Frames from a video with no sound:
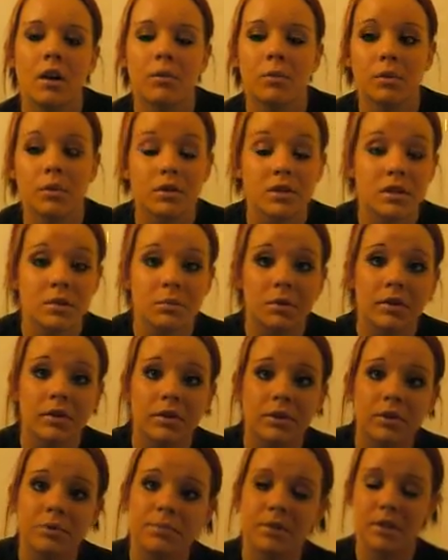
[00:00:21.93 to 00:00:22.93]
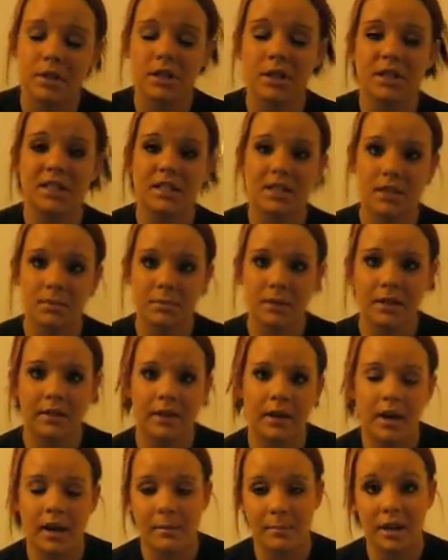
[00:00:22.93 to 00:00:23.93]
Well, someone in the group suggested to me
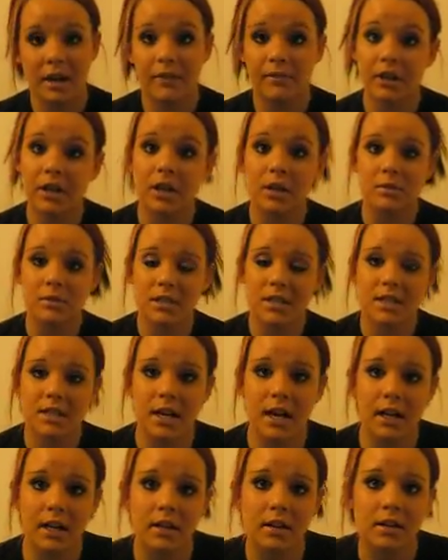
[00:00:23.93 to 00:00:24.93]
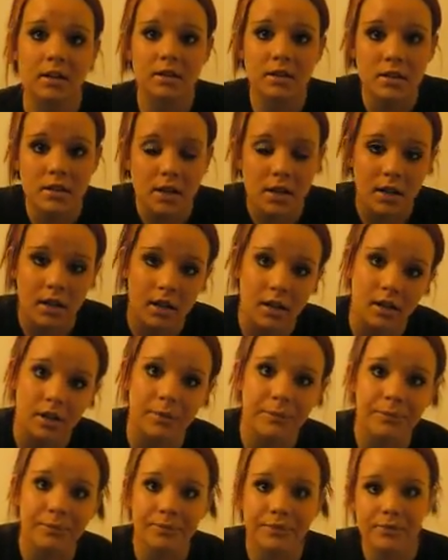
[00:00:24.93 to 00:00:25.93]
that I make a video instead to
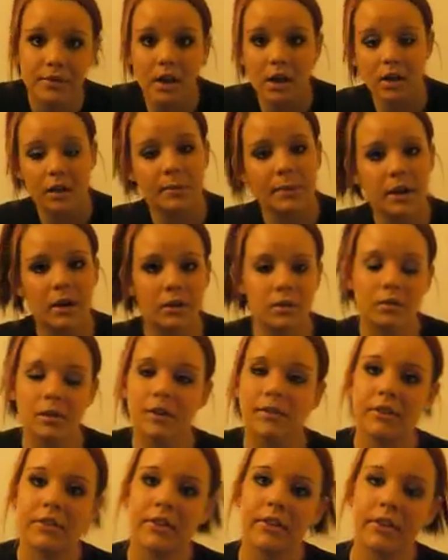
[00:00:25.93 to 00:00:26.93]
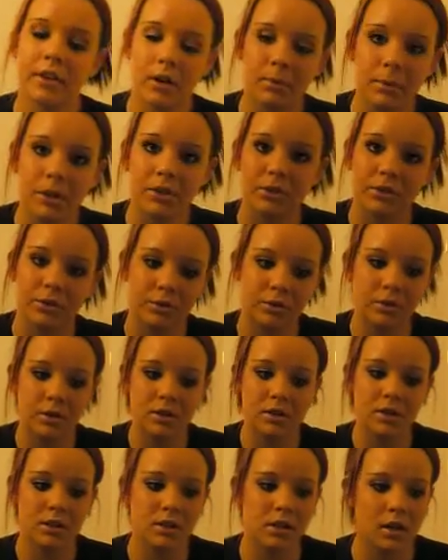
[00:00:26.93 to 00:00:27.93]
talk about everything that I've been through,
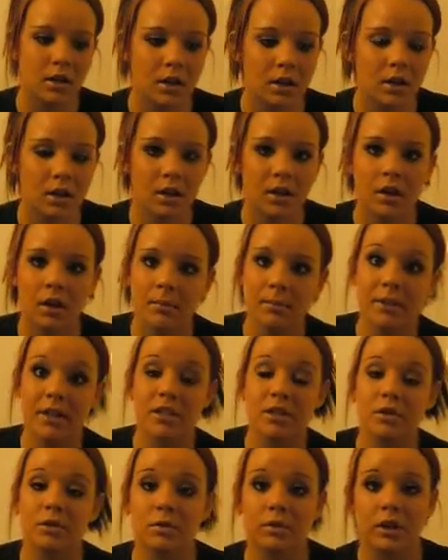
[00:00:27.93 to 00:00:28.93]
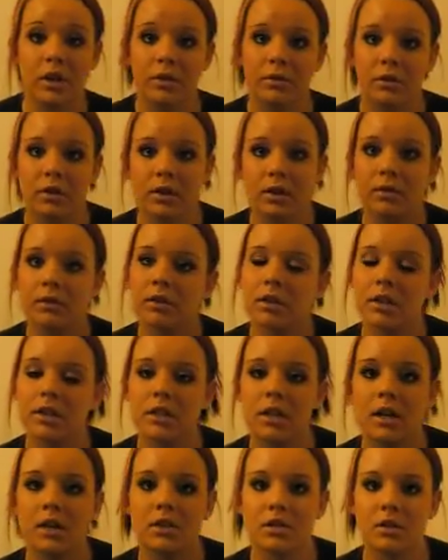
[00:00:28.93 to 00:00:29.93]
because my story really
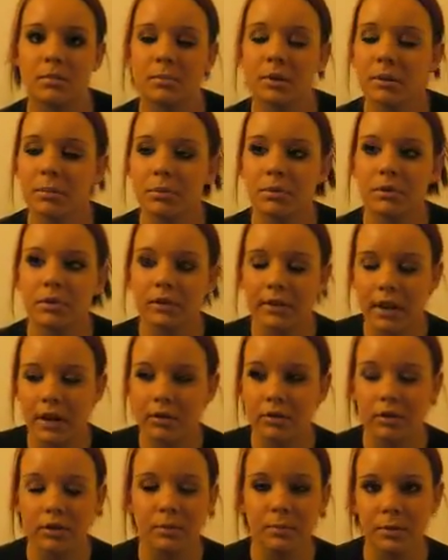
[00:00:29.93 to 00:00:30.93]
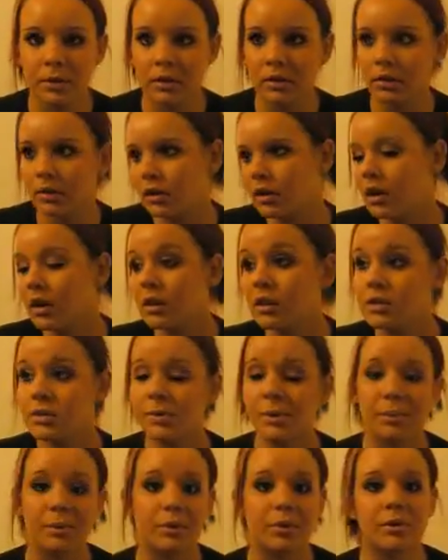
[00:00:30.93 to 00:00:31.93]
touched some people in that group, and a lot of
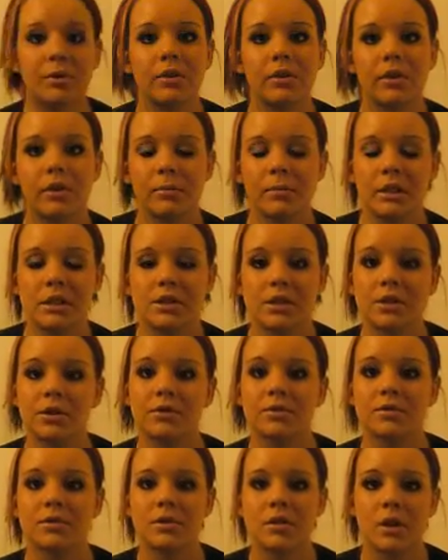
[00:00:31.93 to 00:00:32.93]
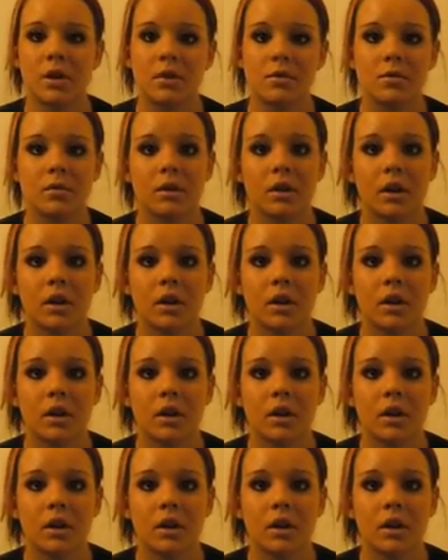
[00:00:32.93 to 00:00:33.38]
these people are older than me too, so